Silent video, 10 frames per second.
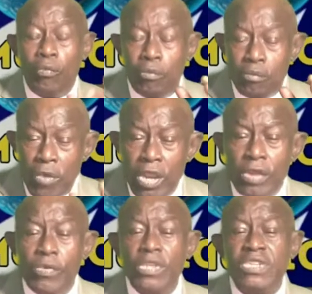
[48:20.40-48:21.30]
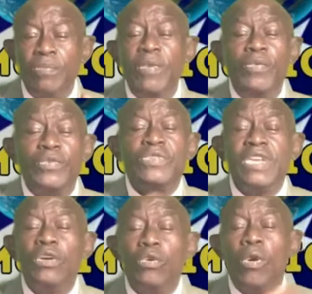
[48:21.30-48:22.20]
murderers and people to
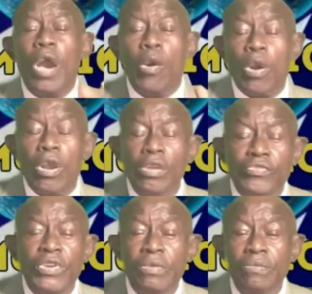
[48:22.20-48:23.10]
take over our country,